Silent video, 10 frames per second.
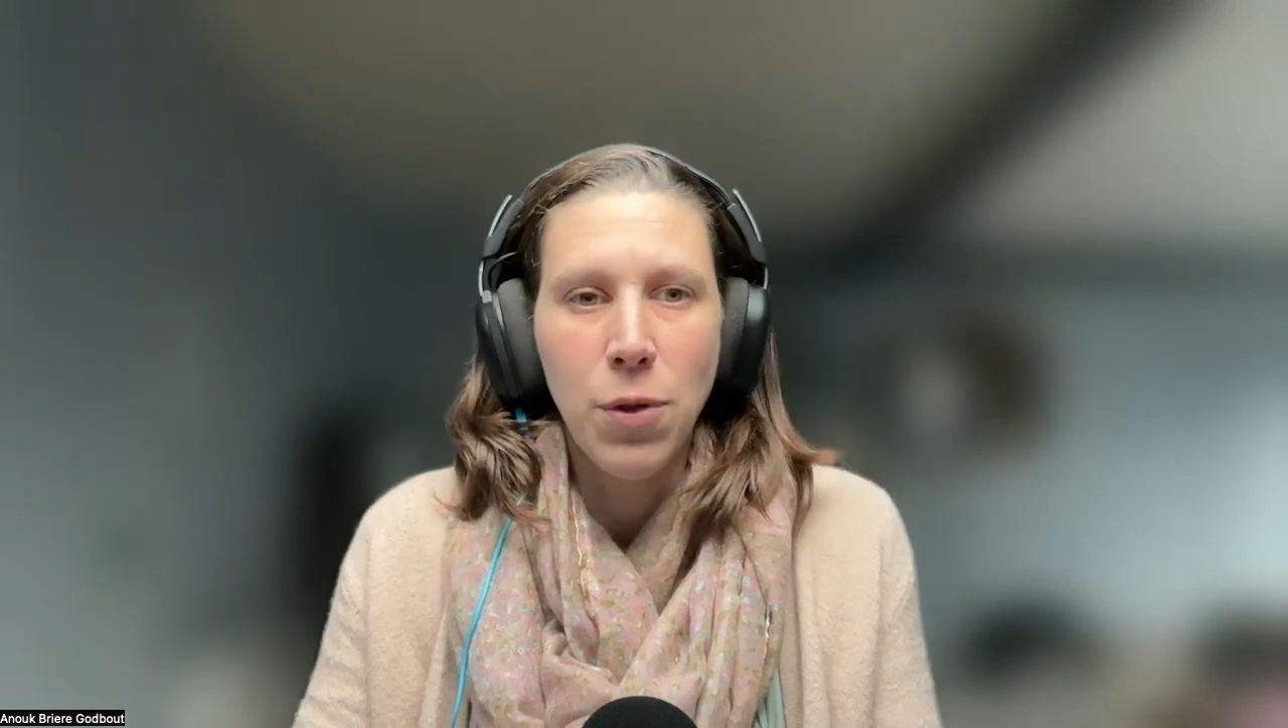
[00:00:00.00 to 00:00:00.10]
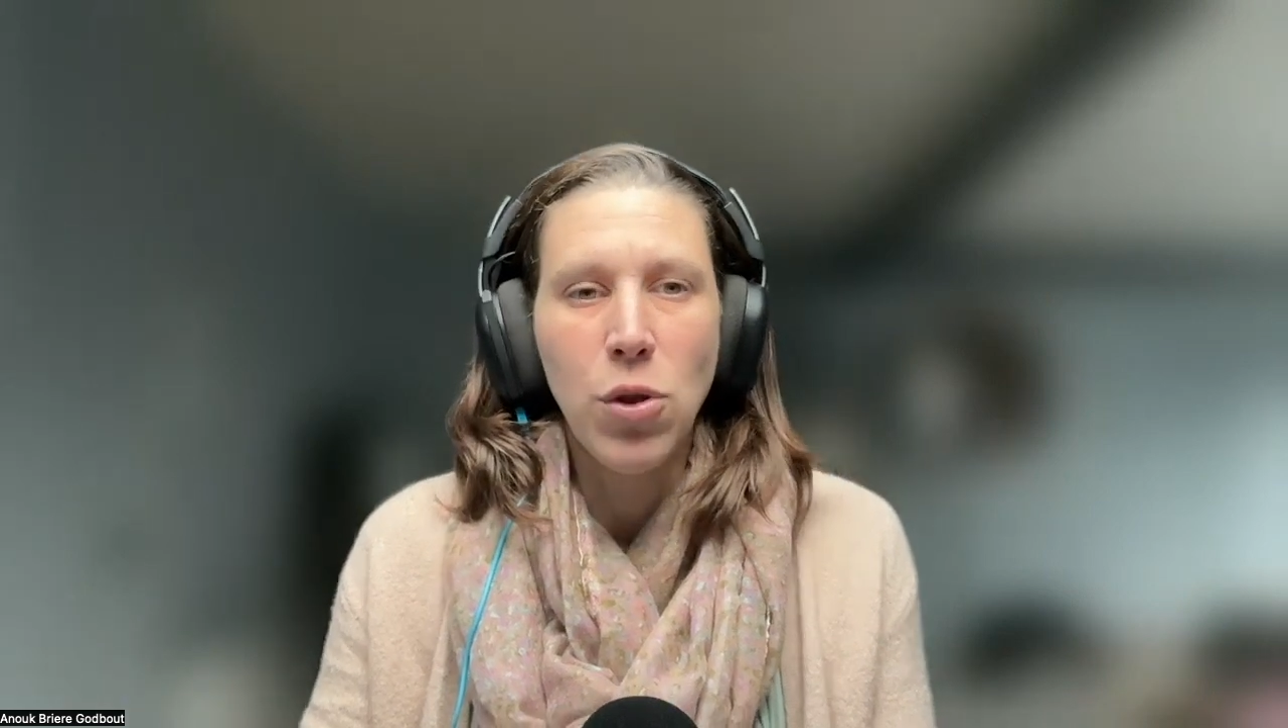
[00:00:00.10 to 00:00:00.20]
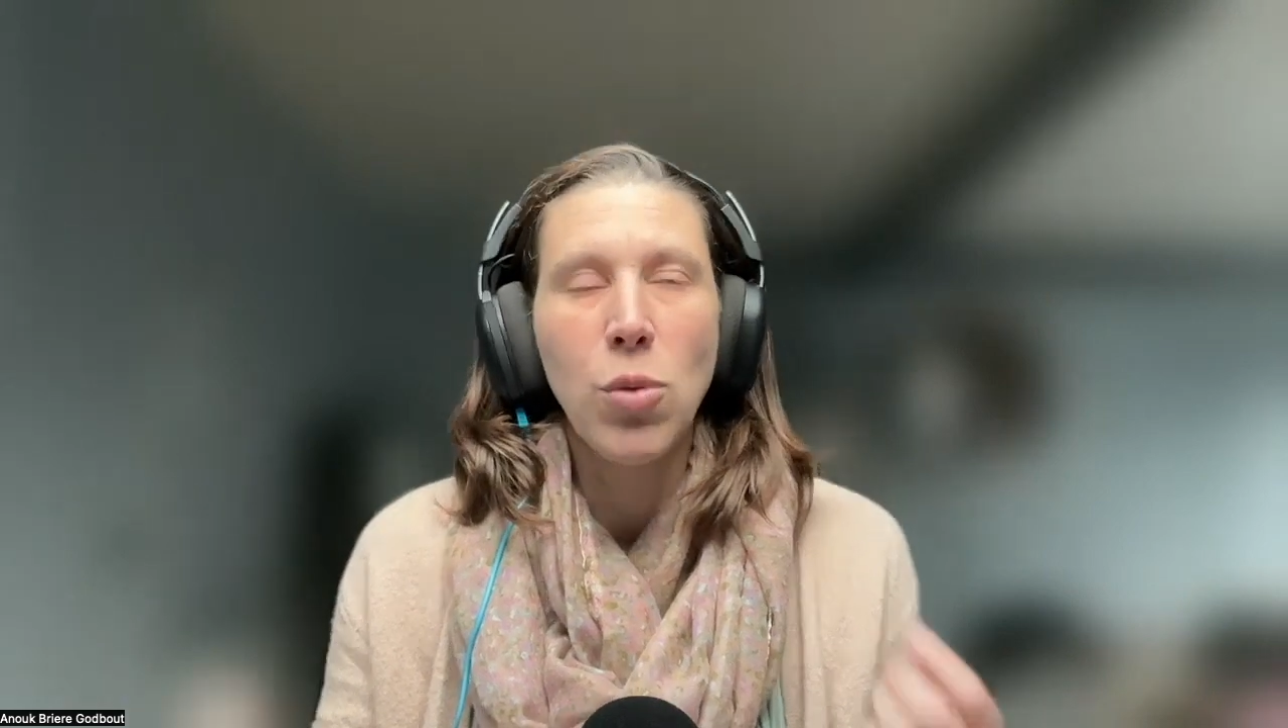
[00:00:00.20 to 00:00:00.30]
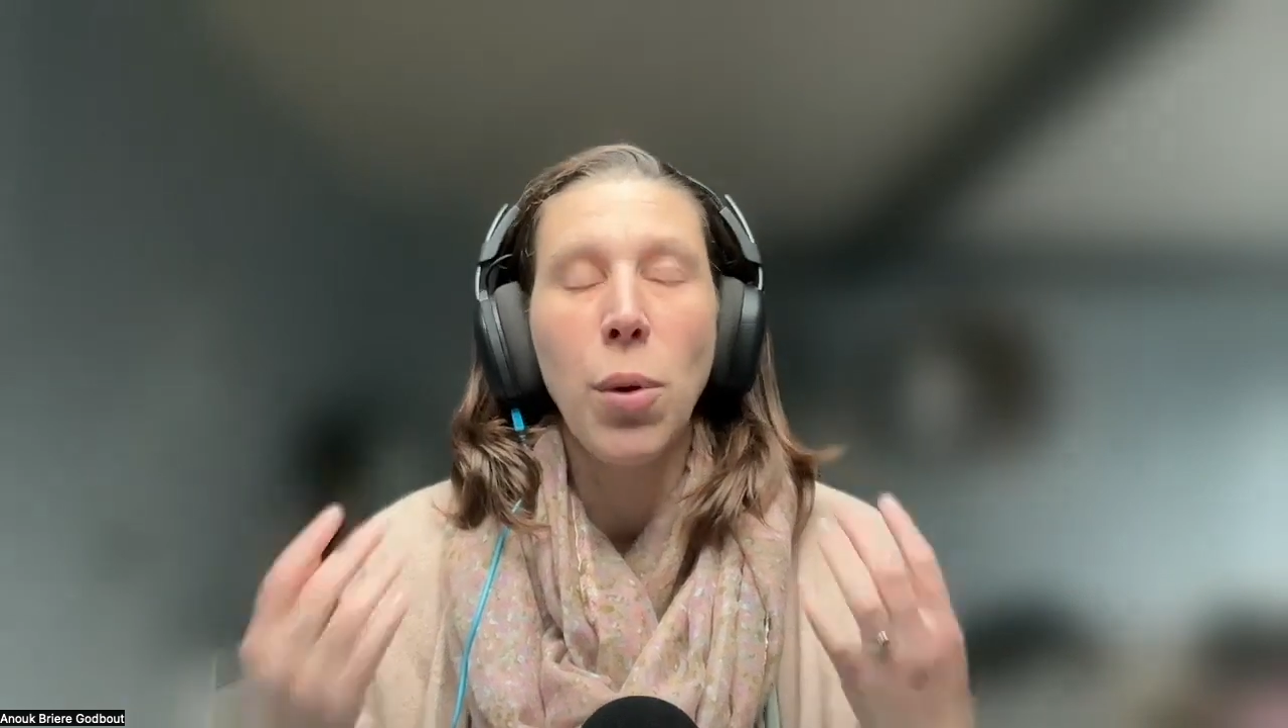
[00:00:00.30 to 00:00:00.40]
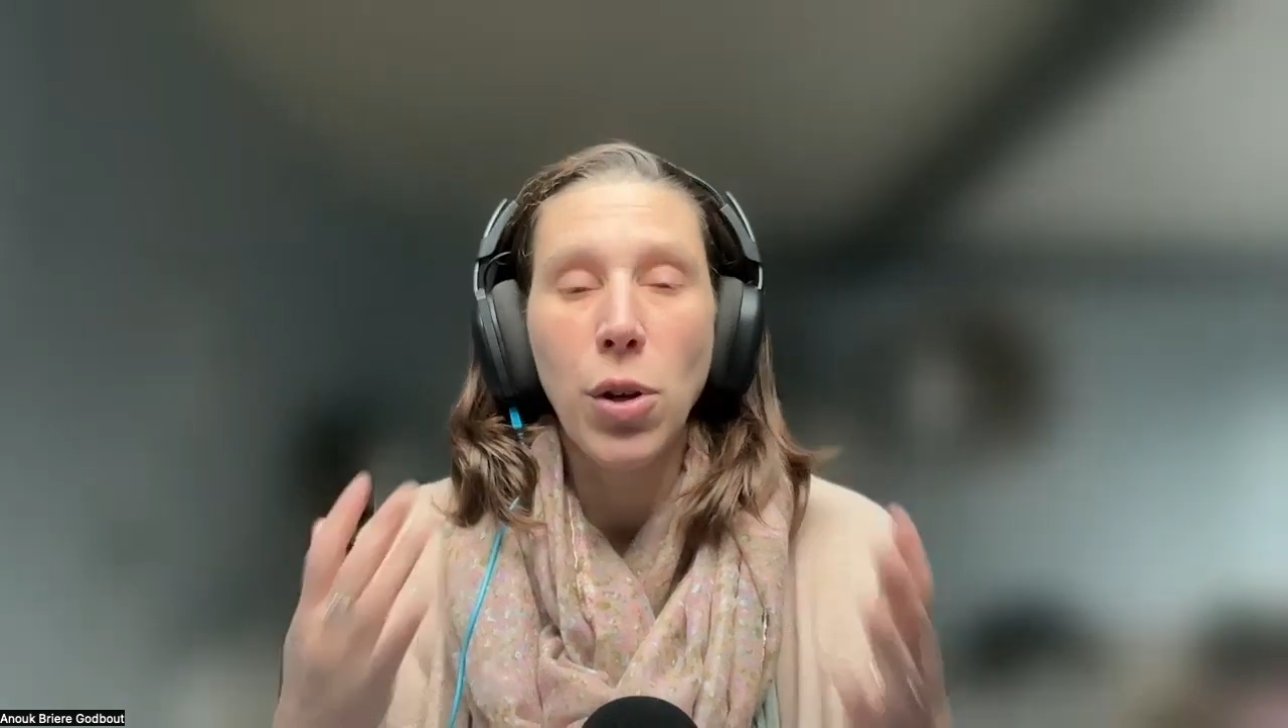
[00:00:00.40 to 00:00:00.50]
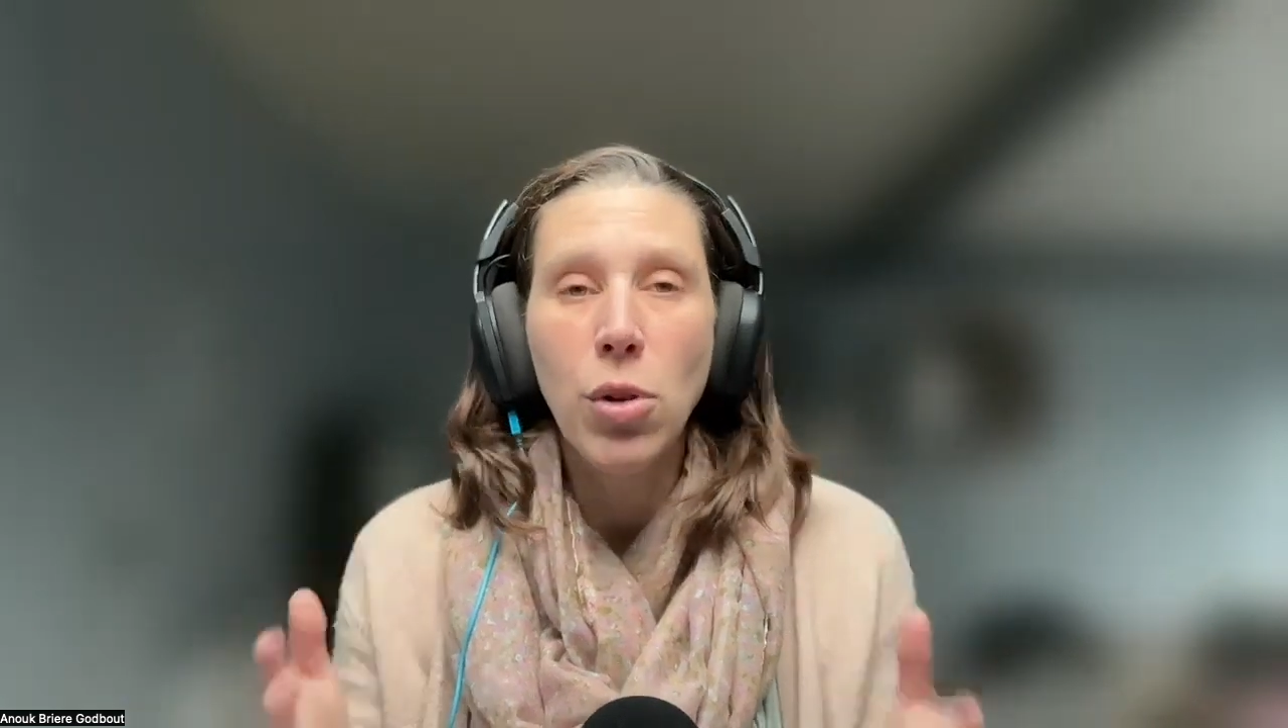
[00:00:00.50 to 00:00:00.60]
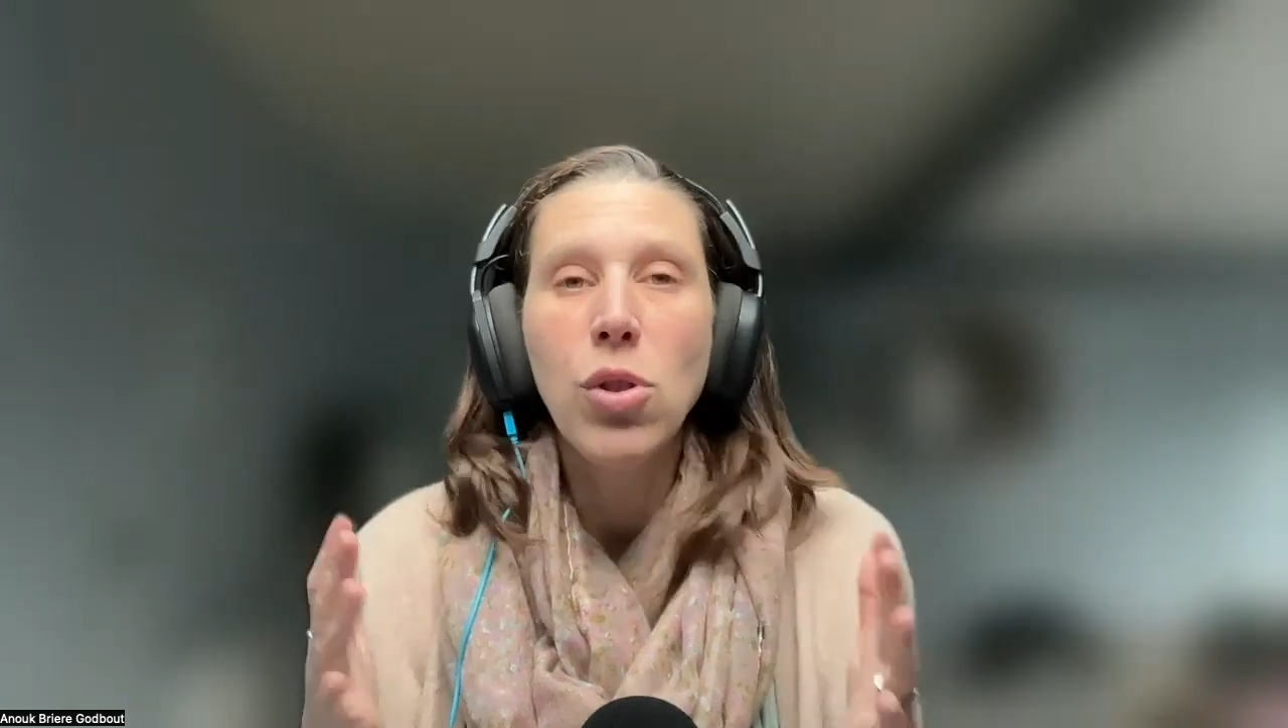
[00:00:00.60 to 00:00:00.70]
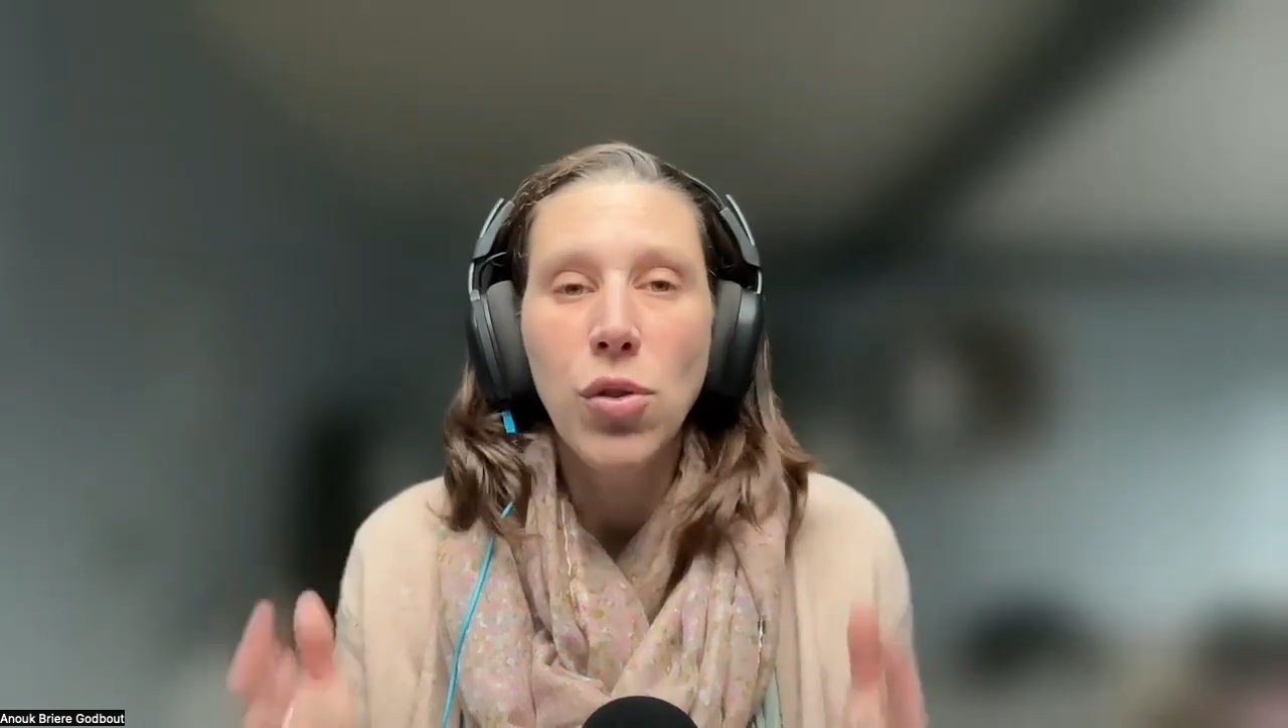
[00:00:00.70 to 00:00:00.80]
to support you